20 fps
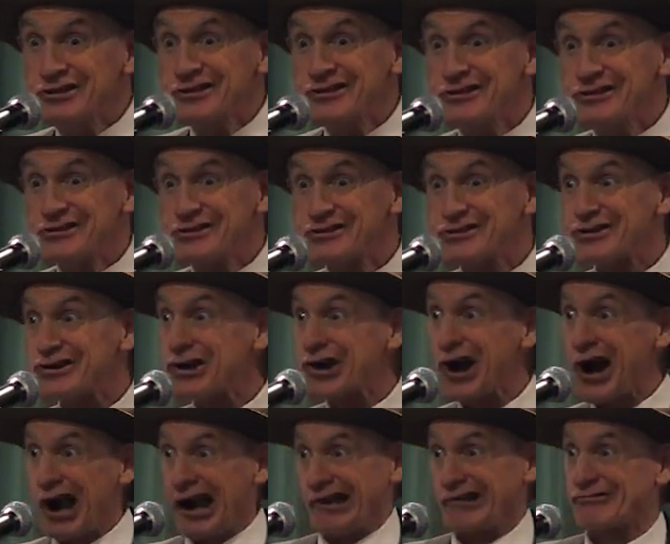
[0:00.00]
the
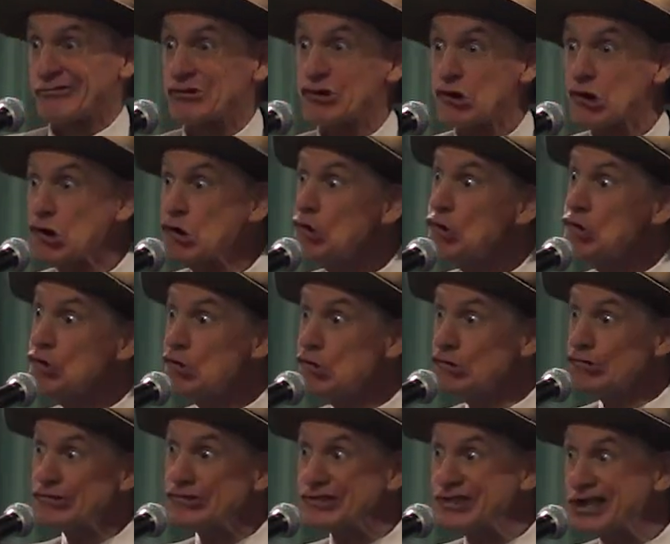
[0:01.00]

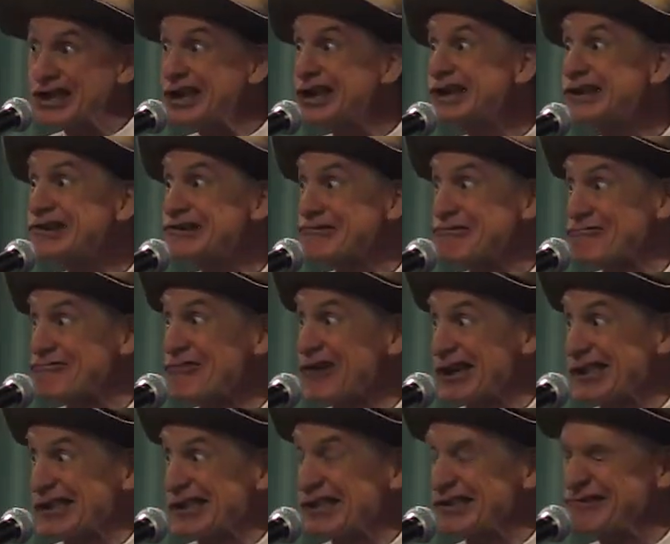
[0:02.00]
Cocteau Theater. I
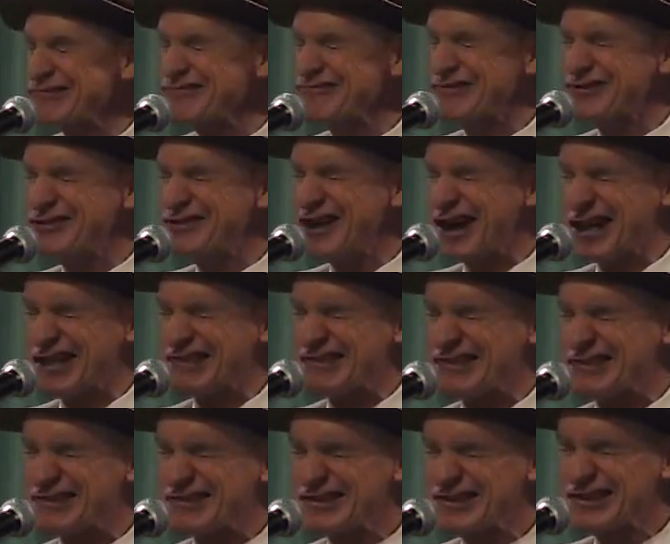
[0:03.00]
wasn't doing
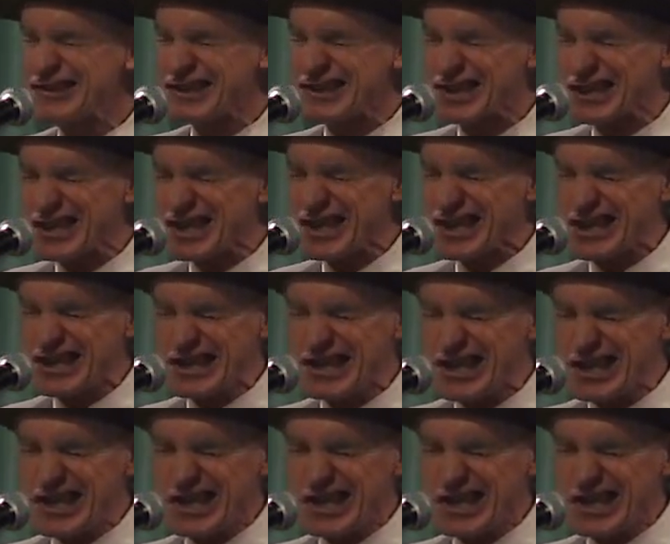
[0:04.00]
nothing. Yeah.